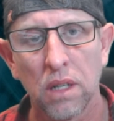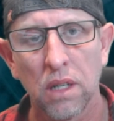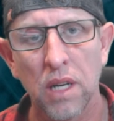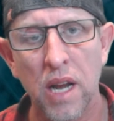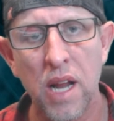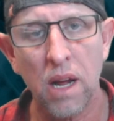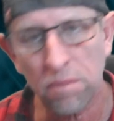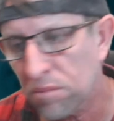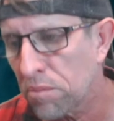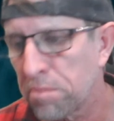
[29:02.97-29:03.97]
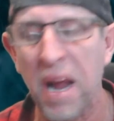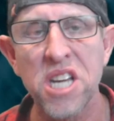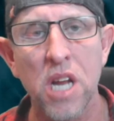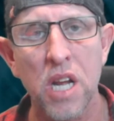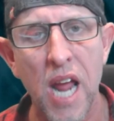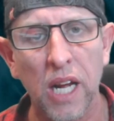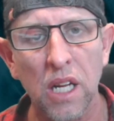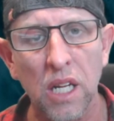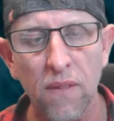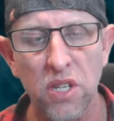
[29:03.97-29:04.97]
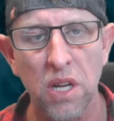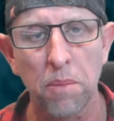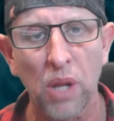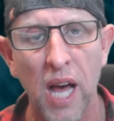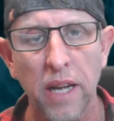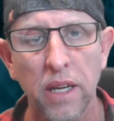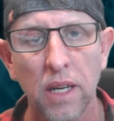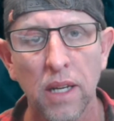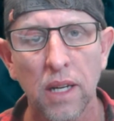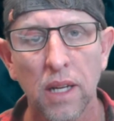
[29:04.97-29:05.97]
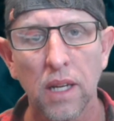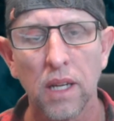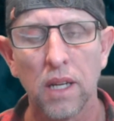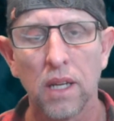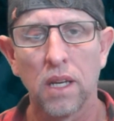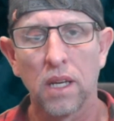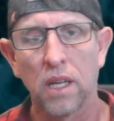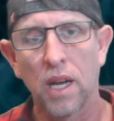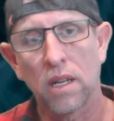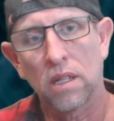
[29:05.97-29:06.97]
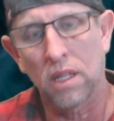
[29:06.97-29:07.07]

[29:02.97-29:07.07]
You know, now bend your neck and give us your blood. You know,